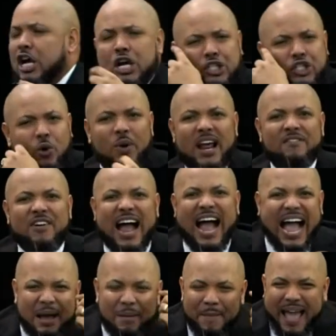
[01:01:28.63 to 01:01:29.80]
So, whatever I
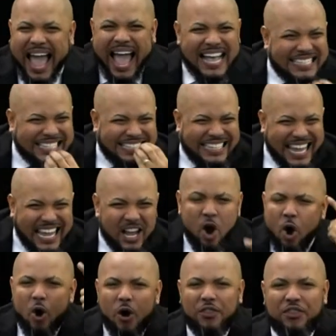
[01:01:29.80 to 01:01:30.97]
am asking
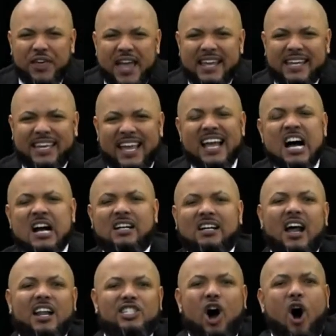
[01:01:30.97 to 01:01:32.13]
or thinking,
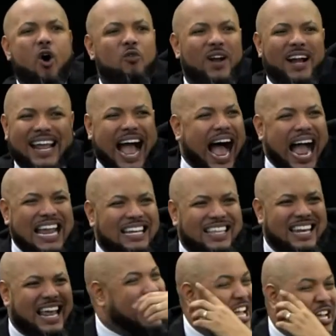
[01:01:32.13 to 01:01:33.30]
God is already higher than
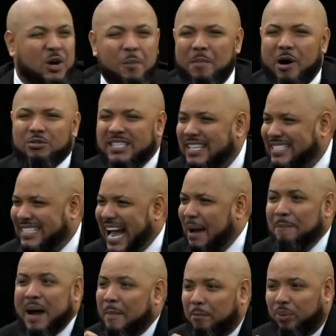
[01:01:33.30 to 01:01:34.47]
that. So, most of the time,
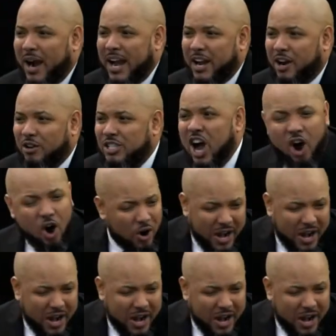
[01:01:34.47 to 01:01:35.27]
my prayers are